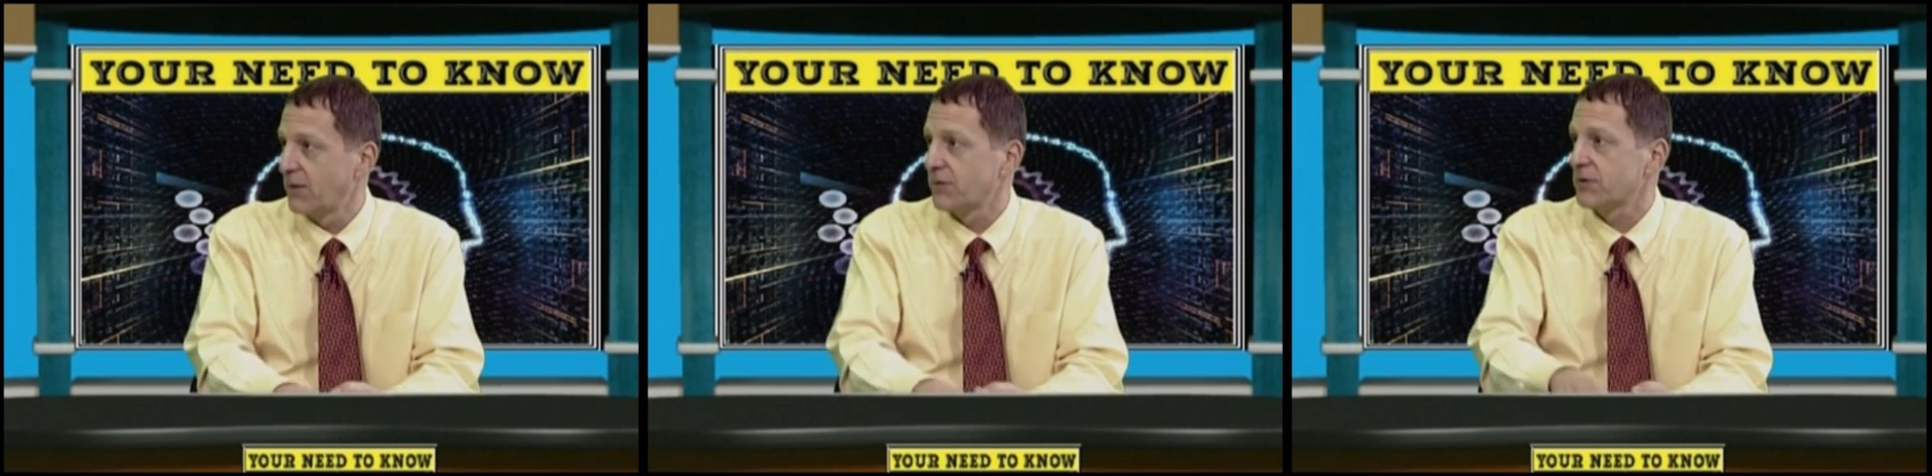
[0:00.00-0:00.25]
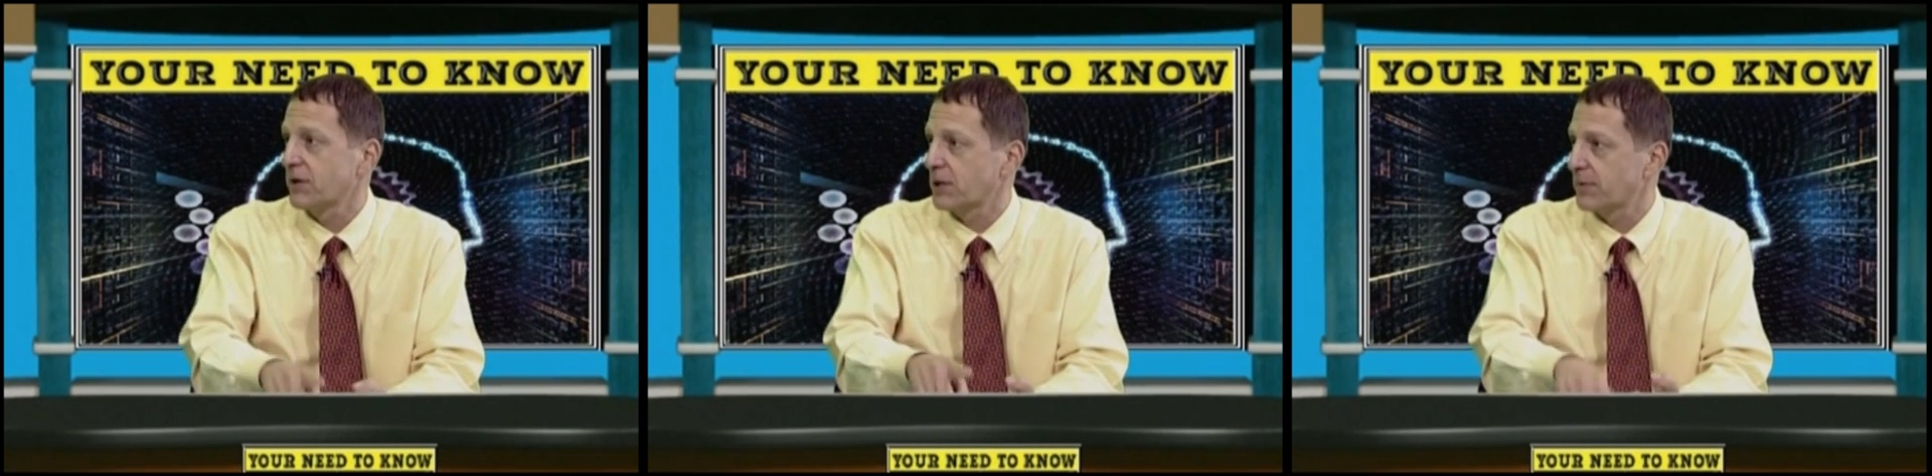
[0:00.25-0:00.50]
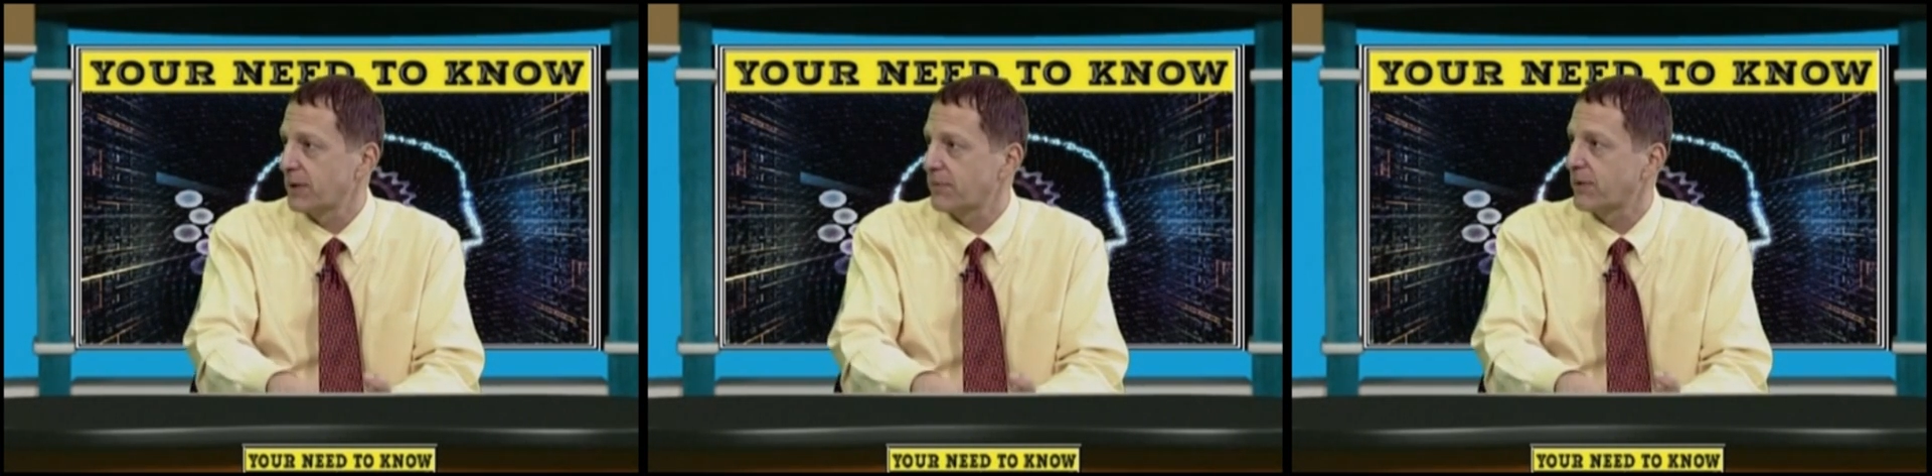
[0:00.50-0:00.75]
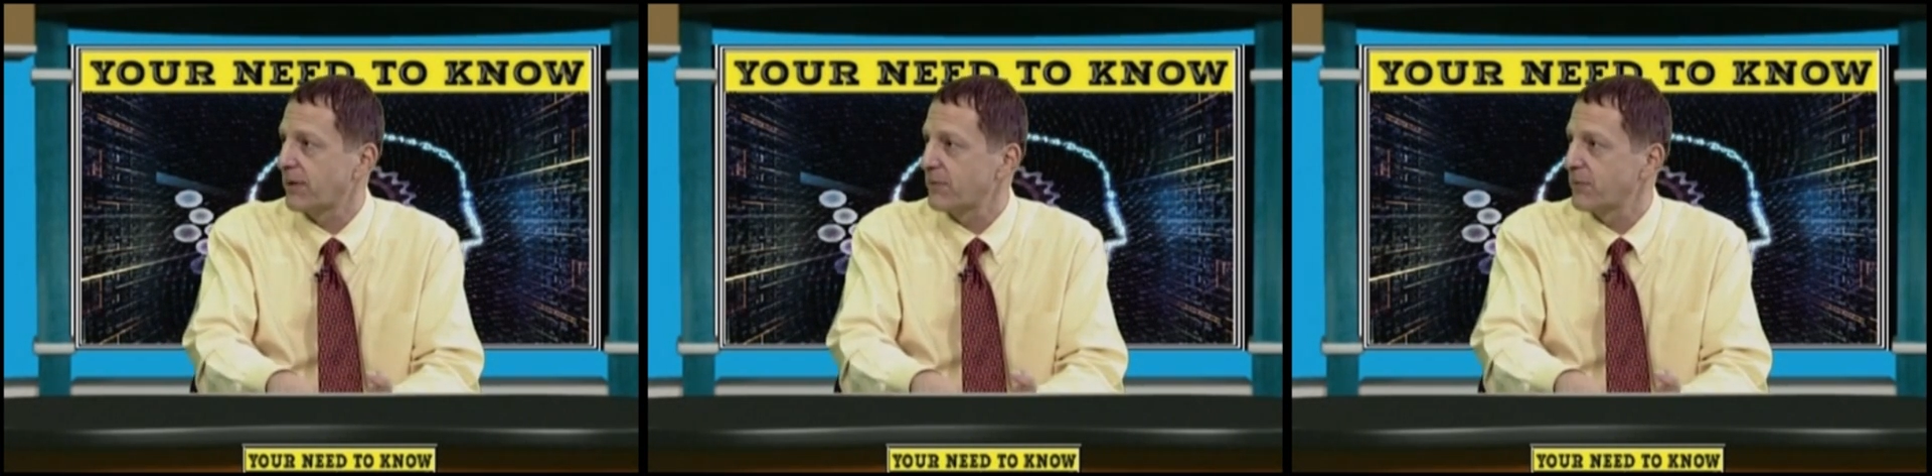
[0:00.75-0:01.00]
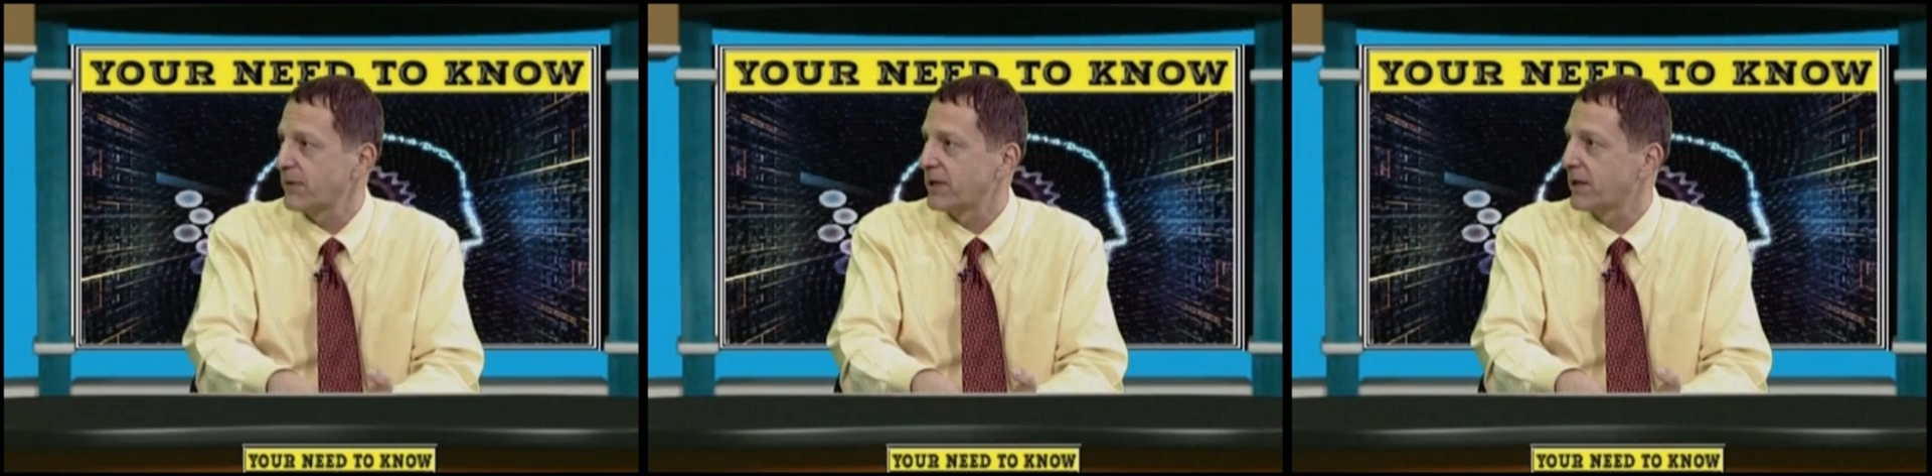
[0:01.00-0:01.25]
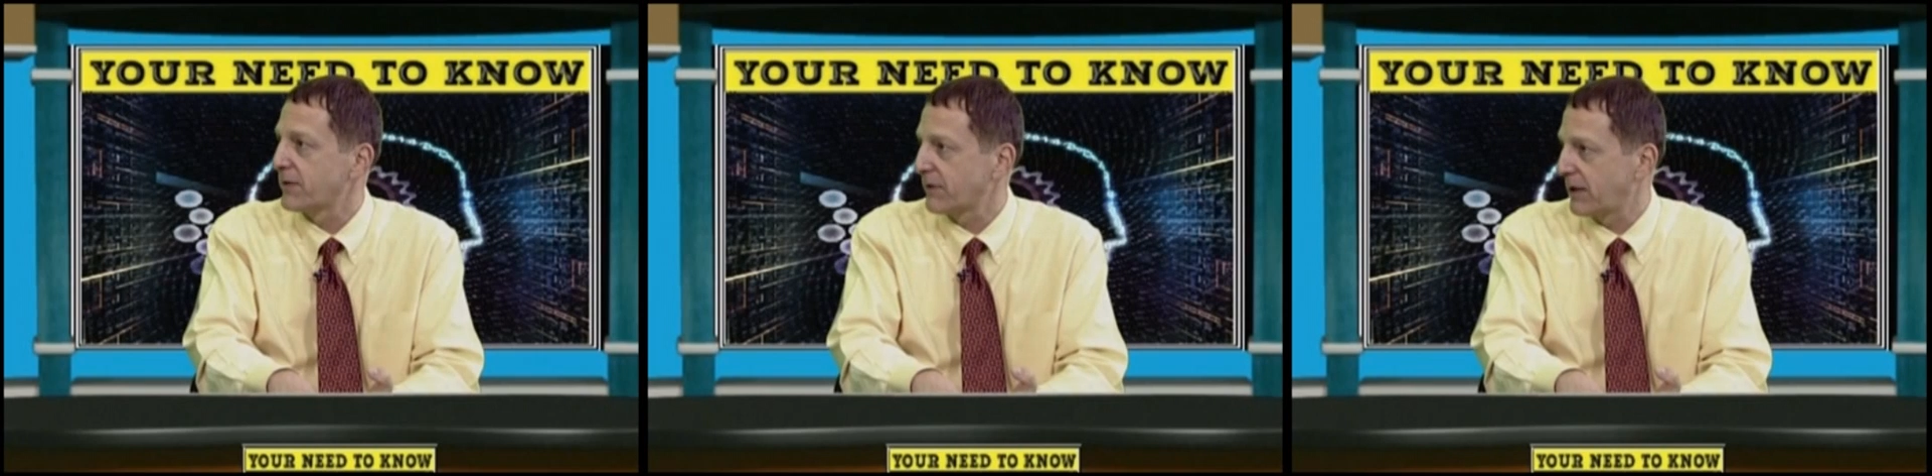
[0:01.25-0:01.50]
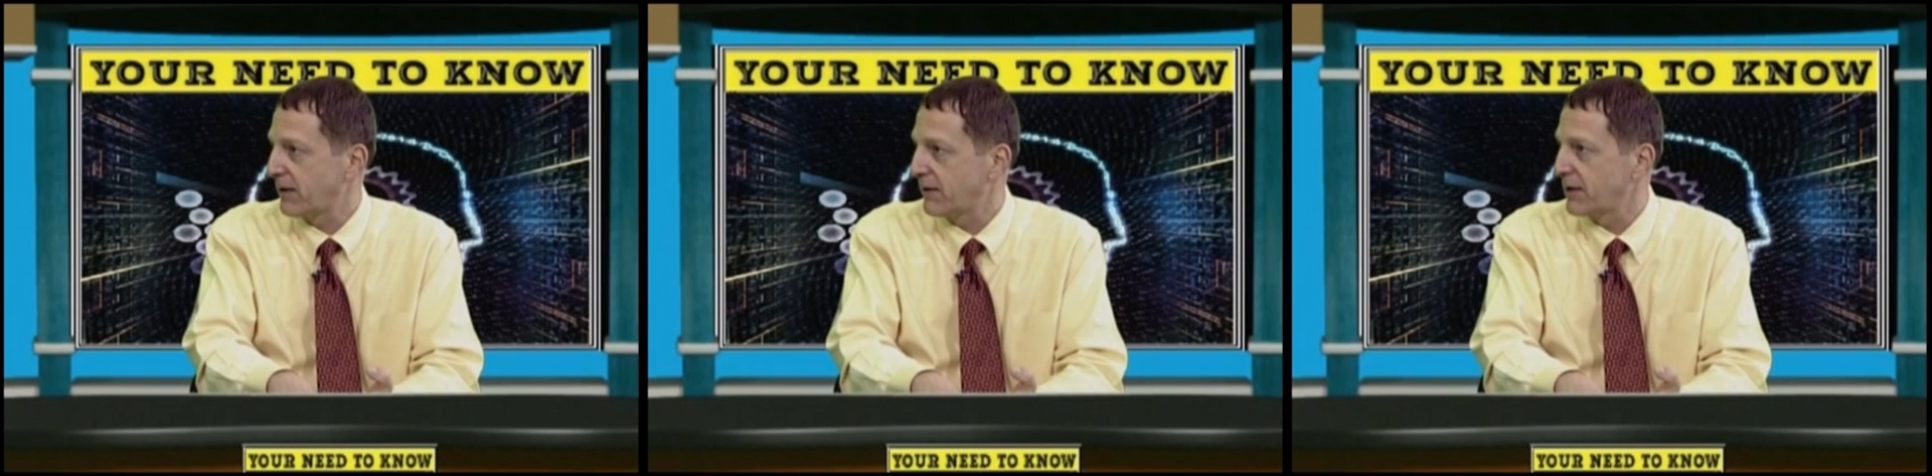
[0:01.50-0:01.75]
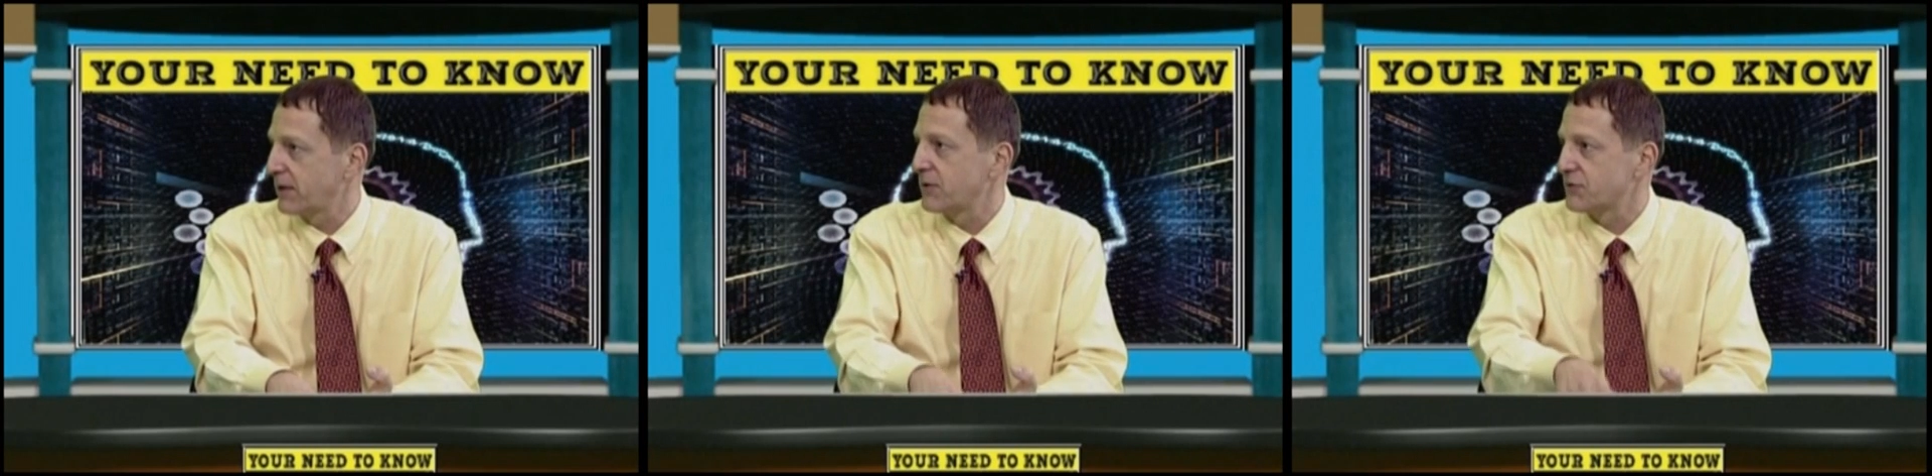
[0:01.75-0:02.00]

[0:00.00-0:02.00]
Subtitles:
We're talking about a problem in another area,